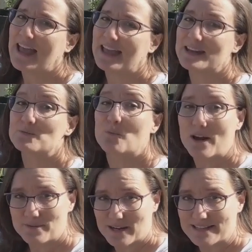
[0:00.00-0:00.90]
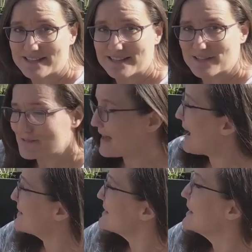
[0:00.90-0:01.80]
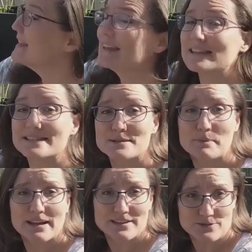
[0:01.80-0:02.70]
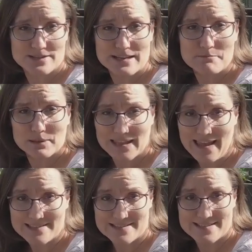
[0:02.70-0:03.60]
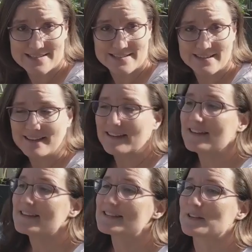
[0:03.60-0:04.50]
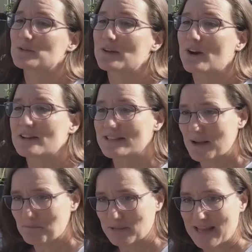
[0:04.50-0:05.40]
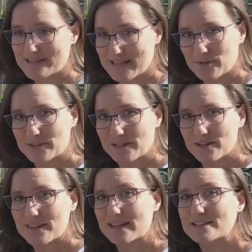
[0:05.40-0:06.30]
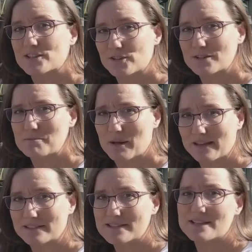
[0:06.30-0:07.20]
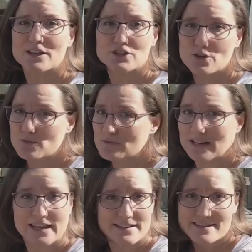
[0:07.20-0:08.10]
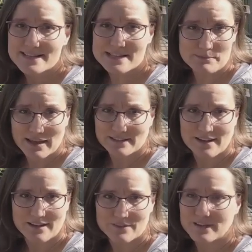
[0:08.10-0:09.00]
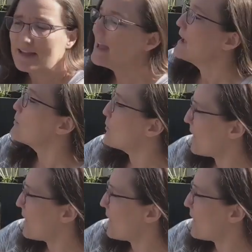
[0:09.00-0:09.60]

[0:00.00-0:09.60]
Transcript: And one way to do that is by using plants. So there are some plants out there that certain bugs don't like the smell of.